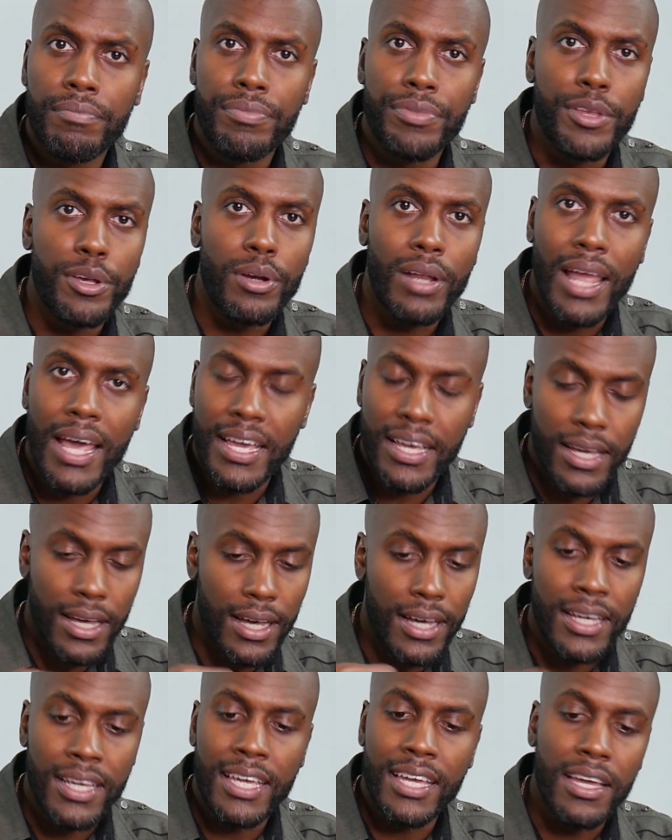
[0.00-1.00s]
They're like
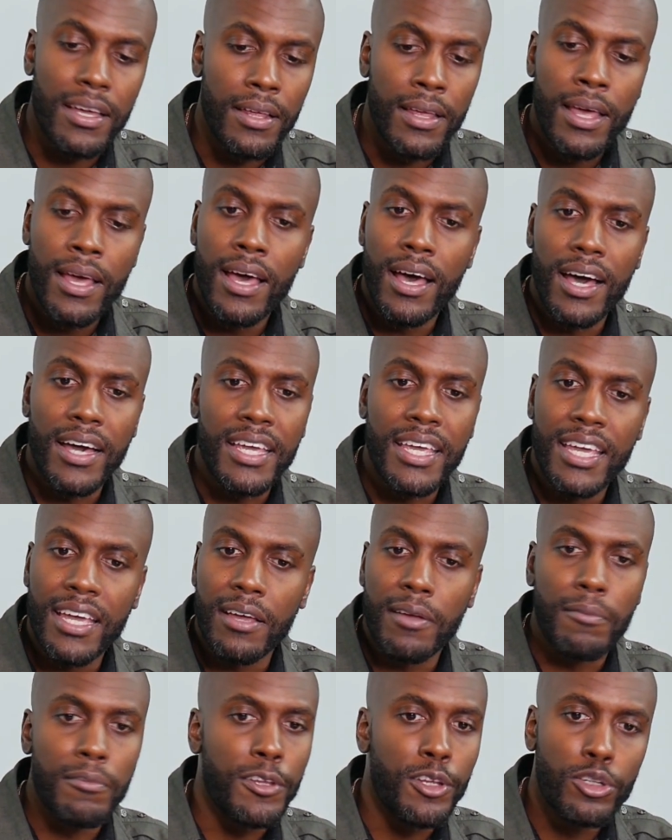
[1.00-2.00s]
again,
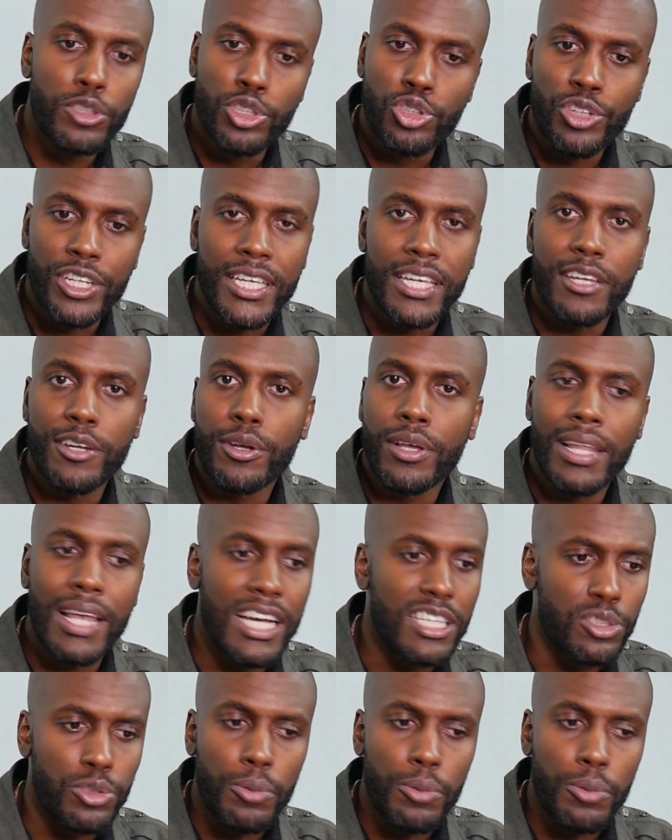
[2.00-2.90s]
again, you're drinking your glass.